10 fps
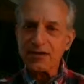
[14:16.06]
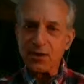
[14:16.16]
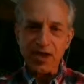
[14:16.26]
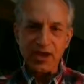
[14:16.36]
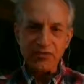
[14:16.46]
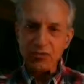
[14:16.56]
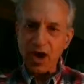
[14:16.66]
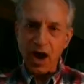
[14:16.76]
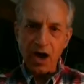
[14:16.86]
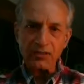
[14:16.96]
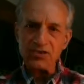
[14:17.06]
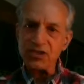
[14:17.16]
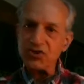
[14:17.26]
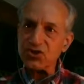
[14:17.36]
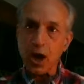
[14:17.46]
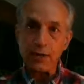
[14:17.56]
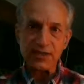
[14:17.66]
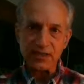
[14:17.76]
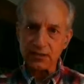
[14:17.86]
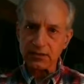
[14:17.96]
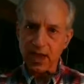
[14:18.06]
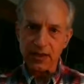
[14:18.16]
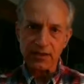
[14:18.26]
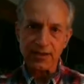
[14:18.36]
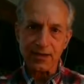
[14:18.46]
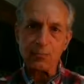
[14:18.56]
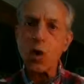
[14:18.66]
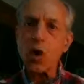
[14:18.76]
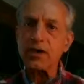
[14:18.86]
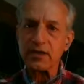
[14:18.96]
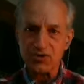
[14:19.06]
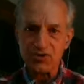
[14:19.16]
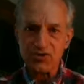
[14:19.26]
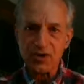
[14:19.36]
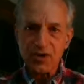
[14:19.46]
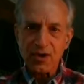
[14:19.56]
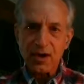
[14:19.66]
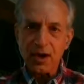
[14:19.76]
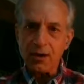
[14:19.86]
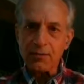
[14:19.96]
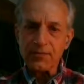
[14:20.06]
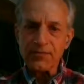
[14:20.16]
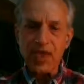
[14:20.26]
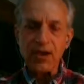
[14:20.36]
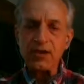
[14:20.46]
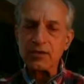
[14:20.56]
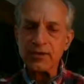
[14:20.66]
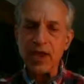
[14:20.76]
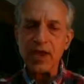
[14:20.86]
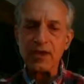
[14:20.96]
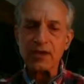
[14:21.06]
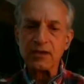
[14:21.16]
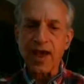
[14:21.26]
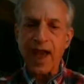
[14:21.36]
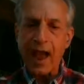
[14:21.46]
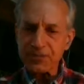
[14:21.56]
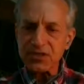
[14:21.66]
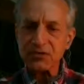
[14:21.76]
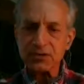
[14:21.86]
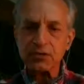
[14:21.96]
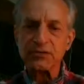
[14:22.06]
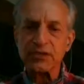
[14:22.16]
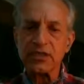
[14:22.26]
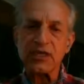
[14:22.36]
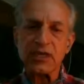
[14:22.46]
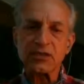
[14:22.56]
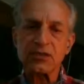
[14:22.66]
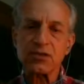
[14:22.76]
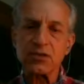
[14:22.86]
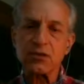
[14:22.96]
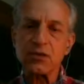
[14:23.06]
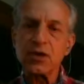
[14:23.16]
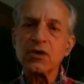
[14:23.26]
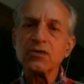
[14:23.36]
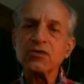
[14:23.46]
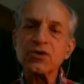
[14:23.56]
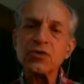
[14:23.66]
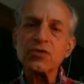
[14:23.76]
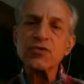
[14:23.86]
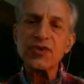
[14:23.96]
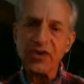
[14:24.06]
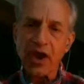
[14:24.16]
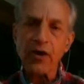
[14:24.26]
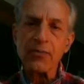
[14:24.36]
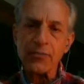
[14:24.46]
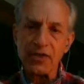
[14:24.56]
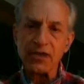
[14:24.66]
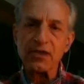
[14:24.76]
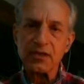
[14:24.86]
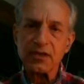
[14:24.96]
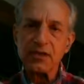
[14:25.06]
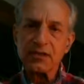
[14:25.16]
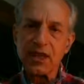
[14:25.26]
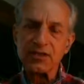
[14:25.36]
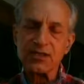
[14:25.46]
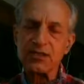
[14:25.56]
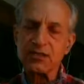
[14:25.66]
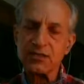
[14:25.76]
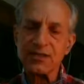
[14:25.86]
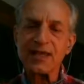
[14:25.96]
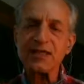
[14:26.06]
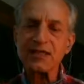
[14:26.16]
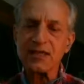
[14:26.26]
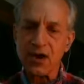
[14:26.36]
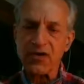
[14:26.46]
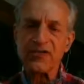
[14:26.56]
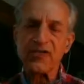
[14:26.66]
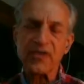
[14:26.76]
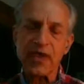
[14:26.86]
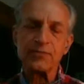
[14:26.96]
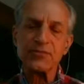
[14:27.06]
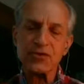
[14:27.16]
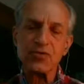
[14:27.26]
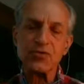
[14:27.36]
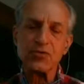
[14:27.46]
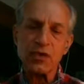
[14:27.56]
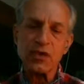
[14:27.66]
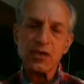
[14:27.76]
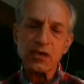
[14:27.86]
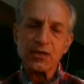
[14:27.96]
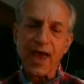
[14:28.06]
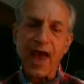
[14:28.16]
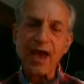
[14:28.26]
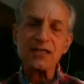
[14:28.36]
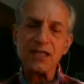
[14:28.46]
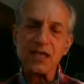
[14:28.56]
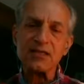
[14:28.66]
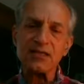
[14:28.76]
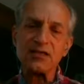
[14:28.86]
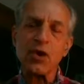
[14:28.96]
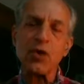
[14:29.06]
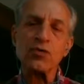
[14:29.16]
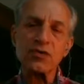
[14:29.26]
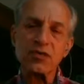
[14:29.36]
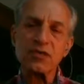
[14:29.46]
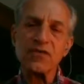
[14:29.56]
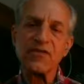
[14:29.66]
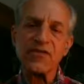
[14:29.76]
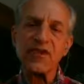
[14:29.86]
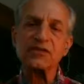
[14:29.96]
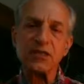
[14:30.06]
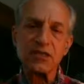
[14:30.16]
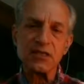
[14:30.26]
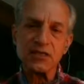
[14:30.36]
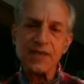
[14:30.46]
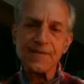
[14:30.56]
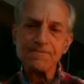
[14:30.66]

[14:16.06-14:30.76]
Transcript: get through college and a job that they like and a mortgage, they absolutely need to do the therapy that's necessary for them to access those feelings